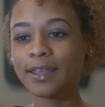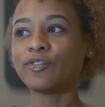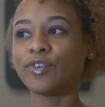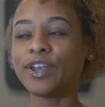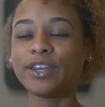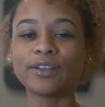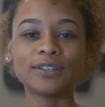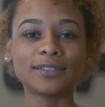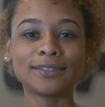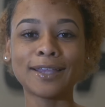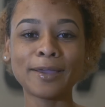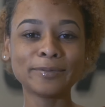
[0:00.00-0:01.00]
I ran down the
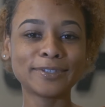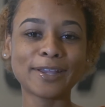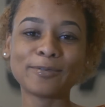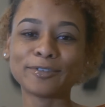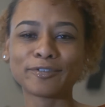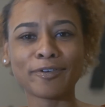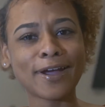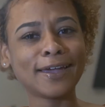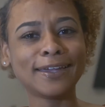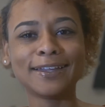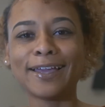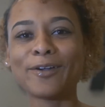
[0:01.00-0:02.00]
steps, I was
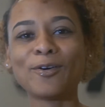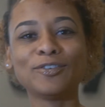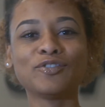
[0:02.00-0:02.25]
crying like all